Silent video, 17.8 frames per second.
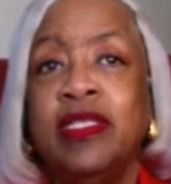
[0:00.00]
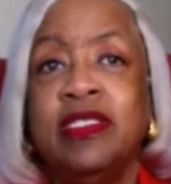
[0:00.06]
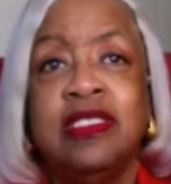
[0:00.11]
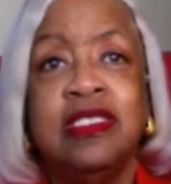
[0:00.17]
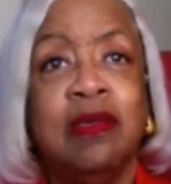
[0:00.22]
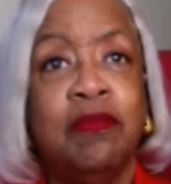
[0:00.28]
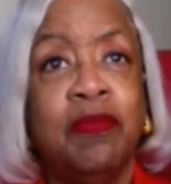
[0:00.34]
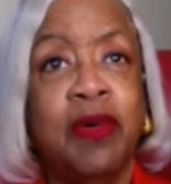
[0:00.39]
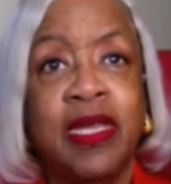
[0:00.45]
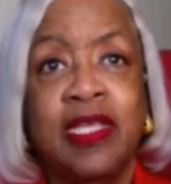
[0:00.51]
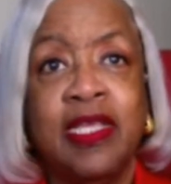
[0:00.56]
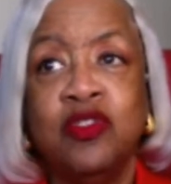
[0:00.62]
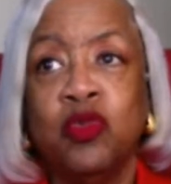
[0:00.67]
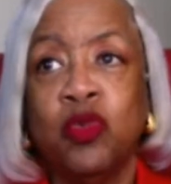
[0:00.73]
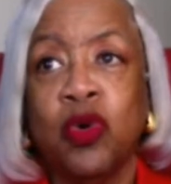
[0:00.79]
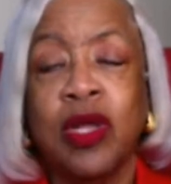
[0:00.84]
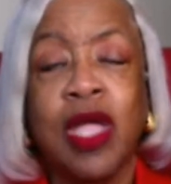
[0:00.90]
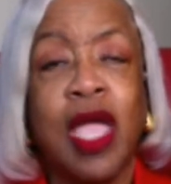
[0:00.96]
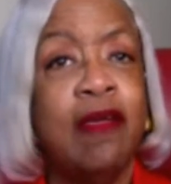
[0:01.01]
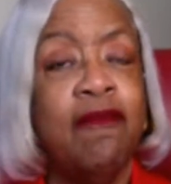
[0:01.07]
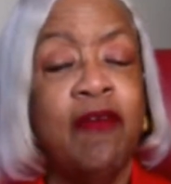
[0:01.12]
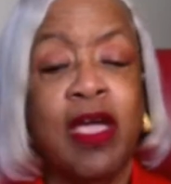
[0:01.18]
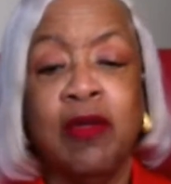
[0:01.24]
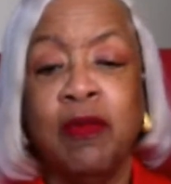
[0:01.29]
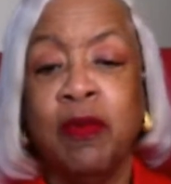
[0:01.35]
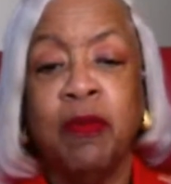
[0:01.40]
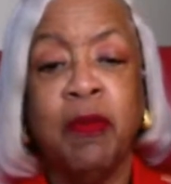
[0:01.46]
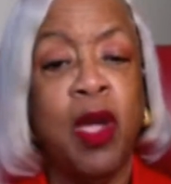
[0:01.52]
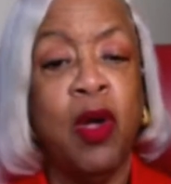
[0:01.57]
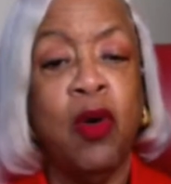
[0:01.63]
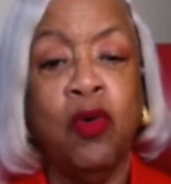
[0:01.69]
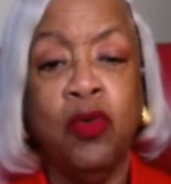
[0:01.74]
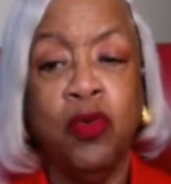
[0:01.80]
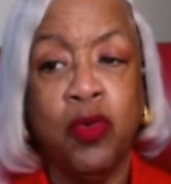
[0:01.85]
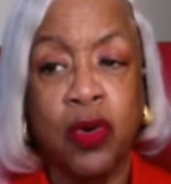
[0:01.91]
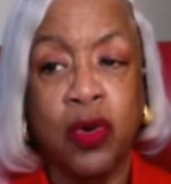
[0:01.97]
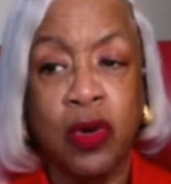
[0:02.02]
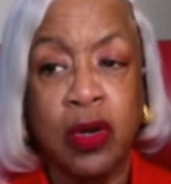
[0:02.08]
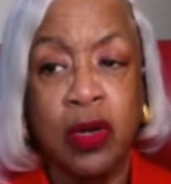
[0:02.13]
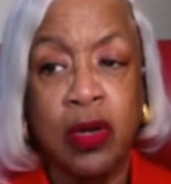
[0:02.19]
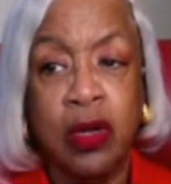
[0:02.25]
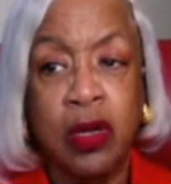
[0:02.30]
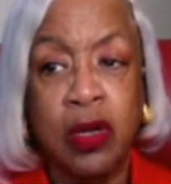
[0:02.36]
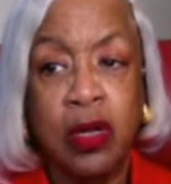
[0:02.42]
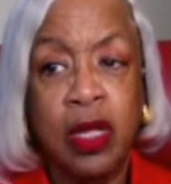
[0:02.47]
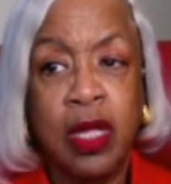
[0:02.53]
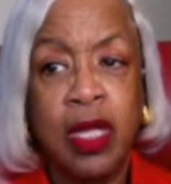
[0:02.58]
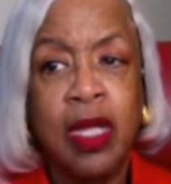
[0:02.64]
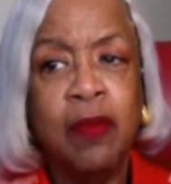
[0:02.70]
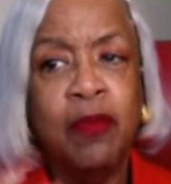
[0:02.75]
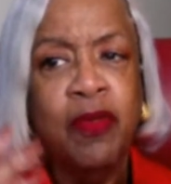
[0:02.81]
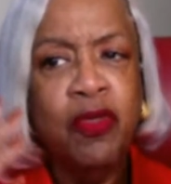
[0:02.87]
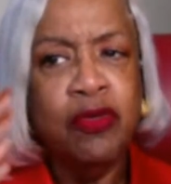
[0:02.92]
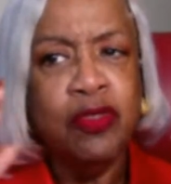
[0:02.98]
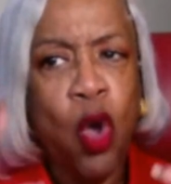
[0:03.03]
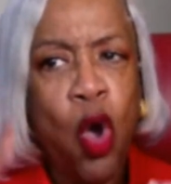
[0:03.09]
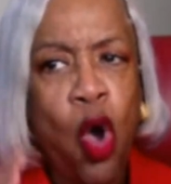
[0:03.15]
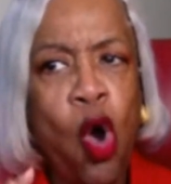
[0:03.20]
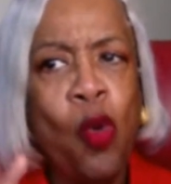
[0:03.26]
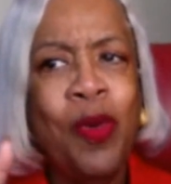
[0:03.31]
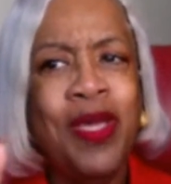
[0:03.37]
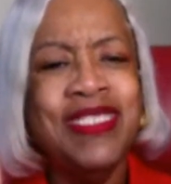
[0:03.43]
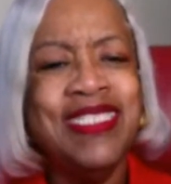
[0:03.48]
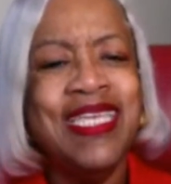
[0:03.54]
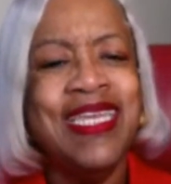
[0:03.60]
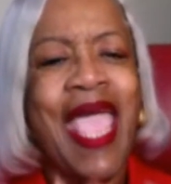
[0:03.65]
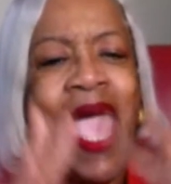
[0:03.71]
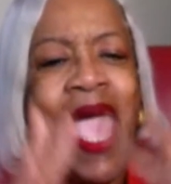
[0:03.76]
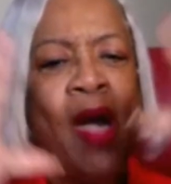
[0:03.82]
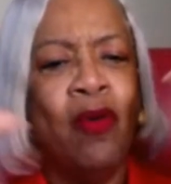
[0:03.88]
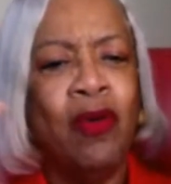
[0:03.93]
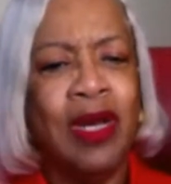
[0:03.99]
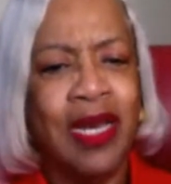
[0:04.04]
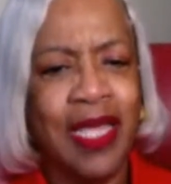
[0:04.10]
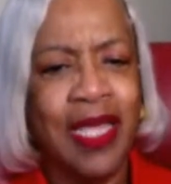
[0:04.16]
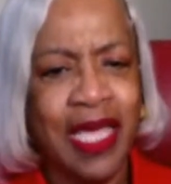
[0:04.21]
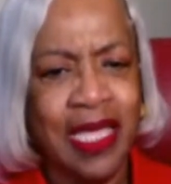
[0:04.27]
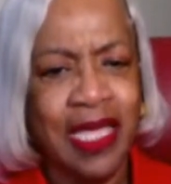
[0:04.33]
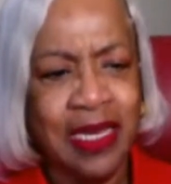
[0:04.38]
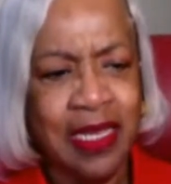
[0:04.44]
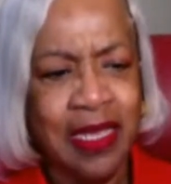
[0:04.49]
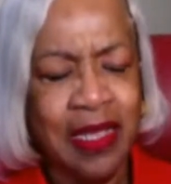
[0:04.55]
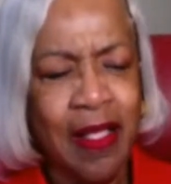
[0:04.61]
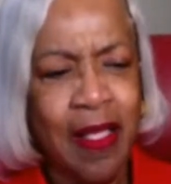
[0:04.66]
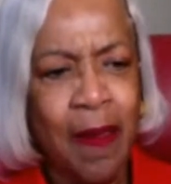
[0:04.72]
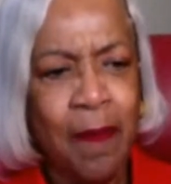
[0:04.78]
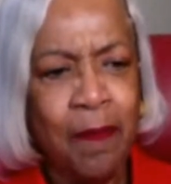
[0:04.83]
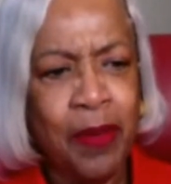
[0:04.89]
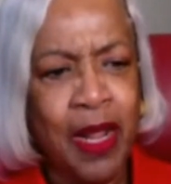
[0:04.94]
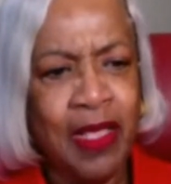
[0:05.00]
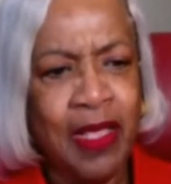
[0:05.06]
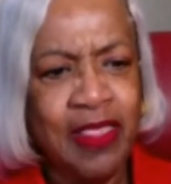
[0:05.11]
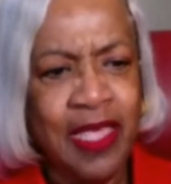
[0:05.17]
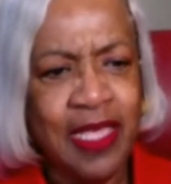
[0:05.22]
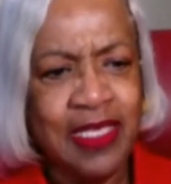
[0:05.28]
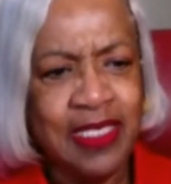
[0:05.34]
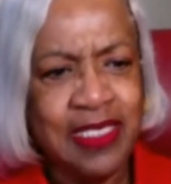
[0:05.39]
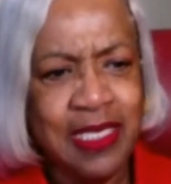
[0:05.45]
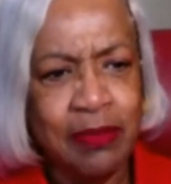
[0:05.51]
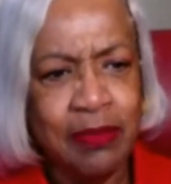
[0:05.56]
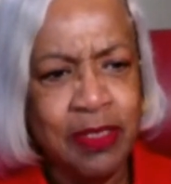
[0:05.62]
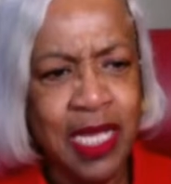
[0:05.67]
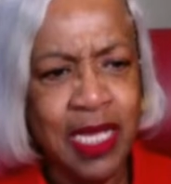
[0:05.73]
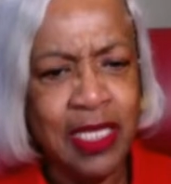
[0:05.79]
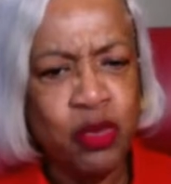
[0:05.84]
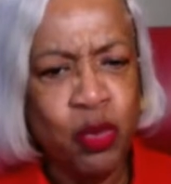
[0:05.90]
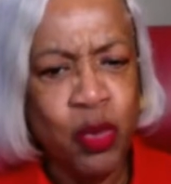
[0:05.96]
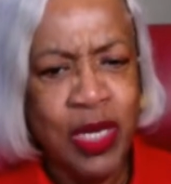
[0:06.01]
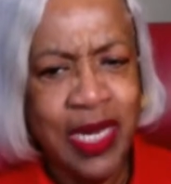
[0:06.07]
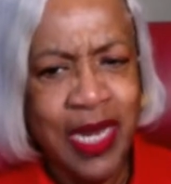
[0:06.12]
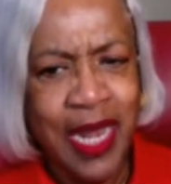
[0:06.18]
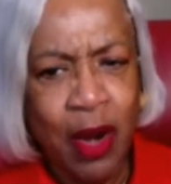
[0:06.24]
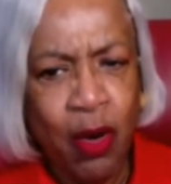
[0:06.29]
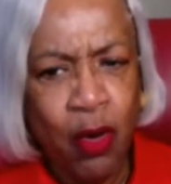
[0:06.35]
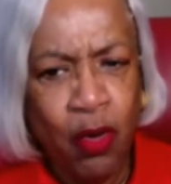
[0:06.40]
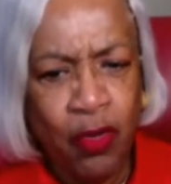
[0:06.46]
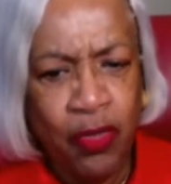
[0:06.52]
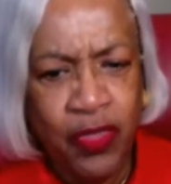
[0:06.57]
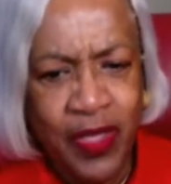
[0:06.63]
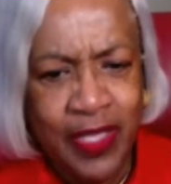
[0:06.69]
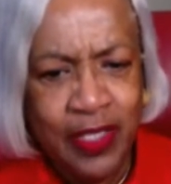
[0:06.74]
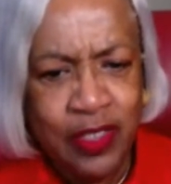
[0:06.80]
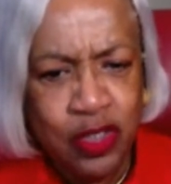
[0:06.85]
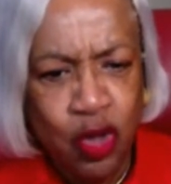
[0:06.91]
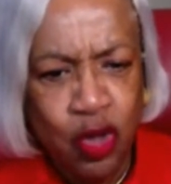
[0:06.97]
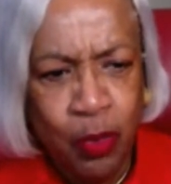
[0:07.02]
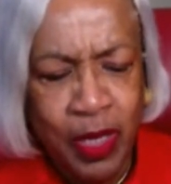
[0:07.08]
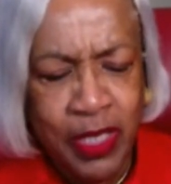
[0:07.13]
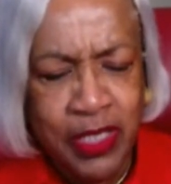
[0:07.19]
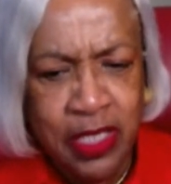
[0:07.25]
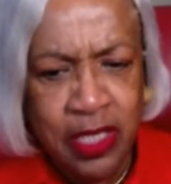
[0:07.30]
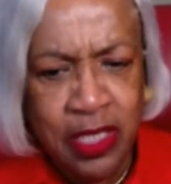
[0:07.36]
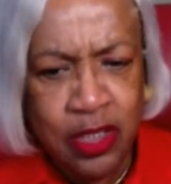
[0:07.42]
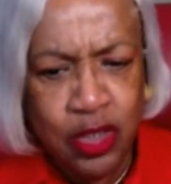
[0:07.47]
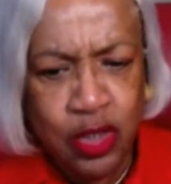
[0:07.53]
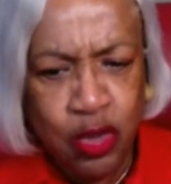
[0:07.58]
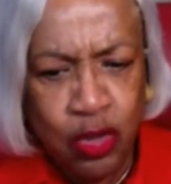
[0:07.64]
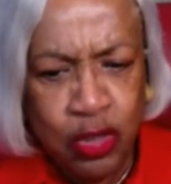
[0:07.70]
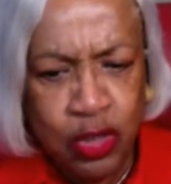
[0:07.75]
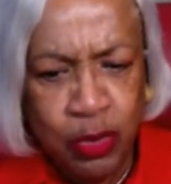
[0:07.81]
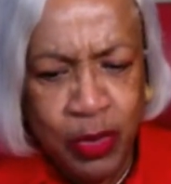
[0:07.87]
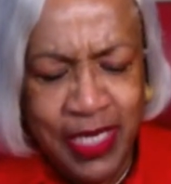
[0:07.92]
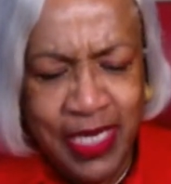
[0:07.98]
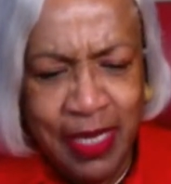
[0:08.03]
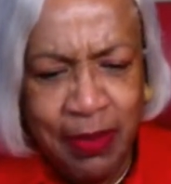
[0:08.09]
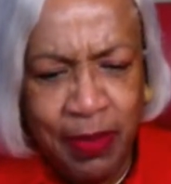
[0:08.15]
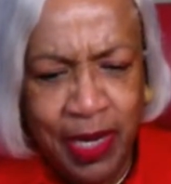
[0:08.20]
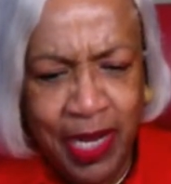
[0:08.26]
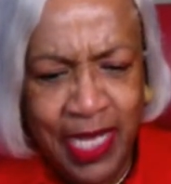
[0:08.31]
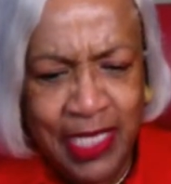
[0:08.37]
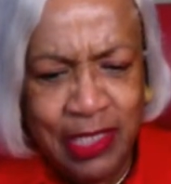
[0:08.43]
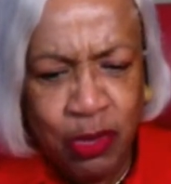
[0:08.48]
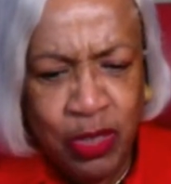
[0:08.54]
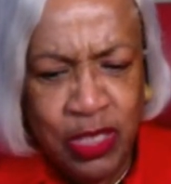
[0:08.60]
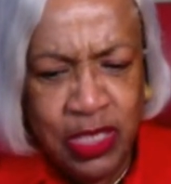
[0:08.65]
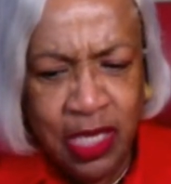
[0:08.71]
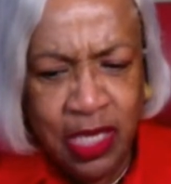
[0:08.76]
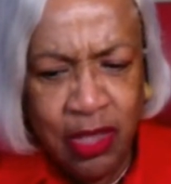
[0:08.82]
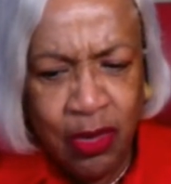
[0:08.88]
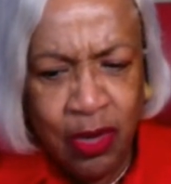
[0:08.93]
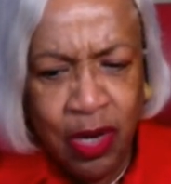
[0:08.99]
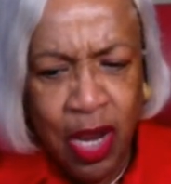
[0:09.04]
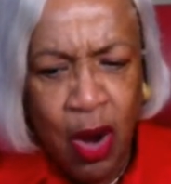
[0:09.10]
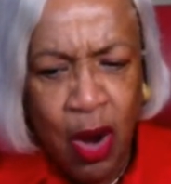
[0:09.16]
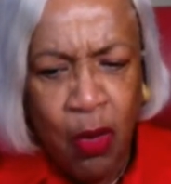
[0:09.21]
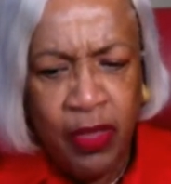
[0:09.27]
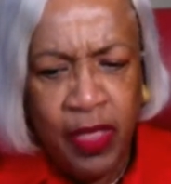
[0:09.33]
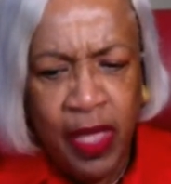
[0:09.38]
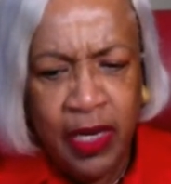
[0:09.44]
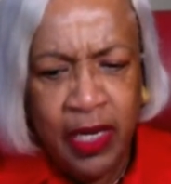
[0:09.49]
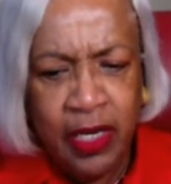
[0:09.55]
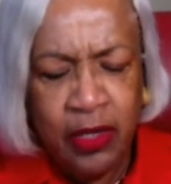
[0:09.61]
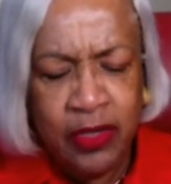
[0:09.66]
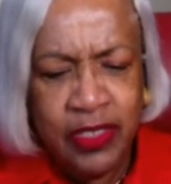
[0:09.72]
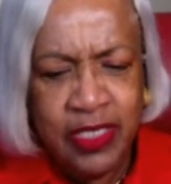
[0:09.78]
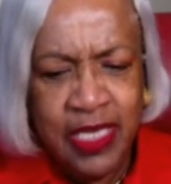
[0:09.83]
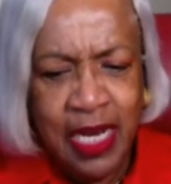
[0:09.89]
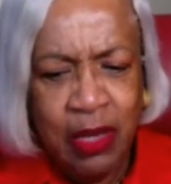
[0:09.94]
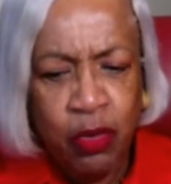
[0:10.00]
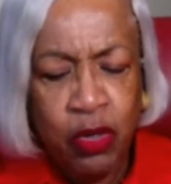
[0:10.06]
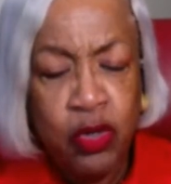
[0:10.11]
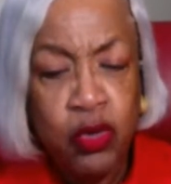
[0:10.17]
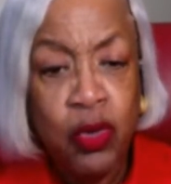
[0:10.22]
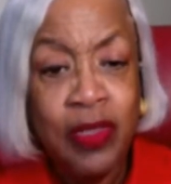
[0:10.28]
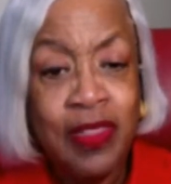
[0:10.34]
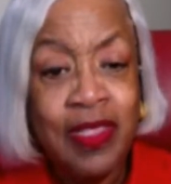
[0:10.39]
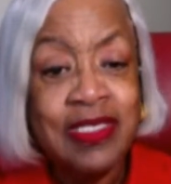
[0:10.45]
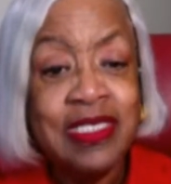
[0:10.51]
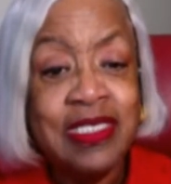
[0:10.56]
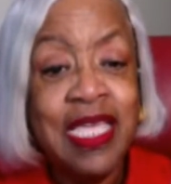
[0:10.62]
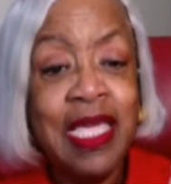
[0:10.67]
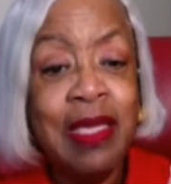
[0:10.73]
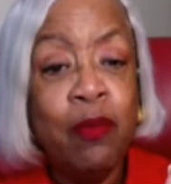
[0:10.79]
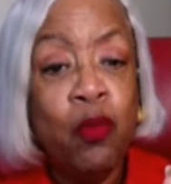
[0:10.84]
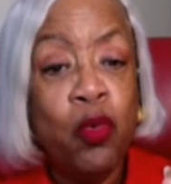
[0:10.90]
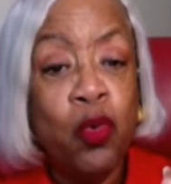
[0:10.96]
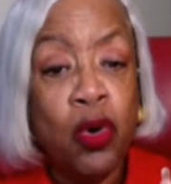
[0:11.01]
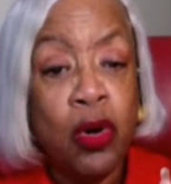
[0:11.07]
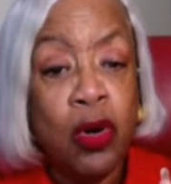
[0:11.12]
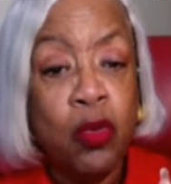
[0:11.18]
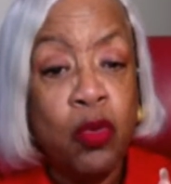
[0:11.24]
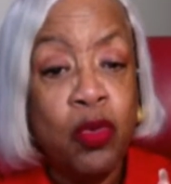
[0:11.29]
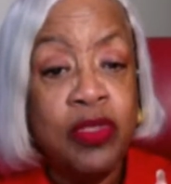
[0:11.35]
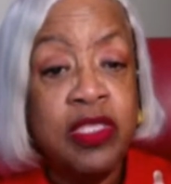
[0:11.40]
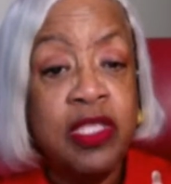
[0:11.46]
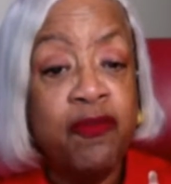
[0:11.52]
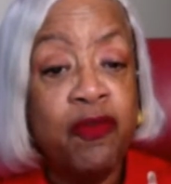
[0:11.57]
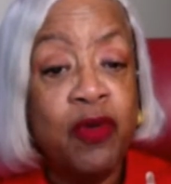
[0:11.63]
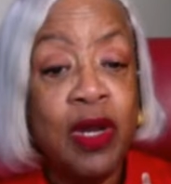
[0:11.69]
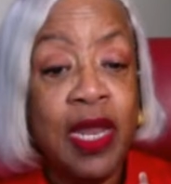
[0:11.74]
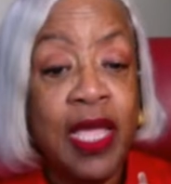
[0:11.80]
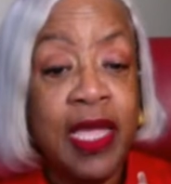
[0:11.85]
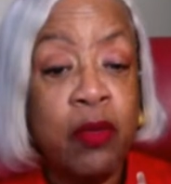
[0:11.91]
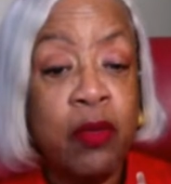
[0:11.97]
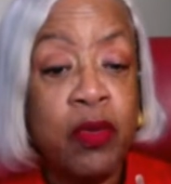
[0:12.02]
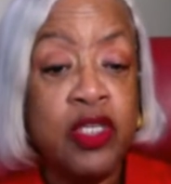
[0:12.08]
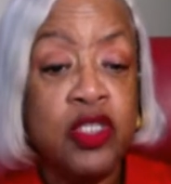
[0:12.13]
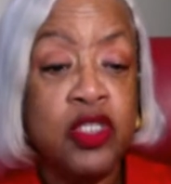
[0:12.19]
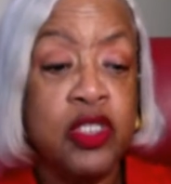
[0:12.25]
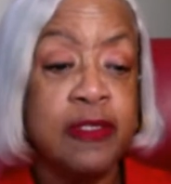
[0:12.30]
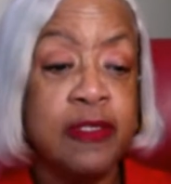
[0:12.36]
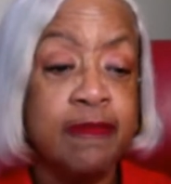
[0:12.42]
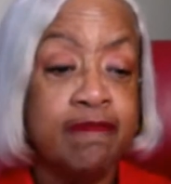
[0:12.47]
somebody's work. I evaluate my own work. But there's always an outlet. But I think sometimes we narrow things so much in the church, we demonize each other without understanding we're doing the same work with different language.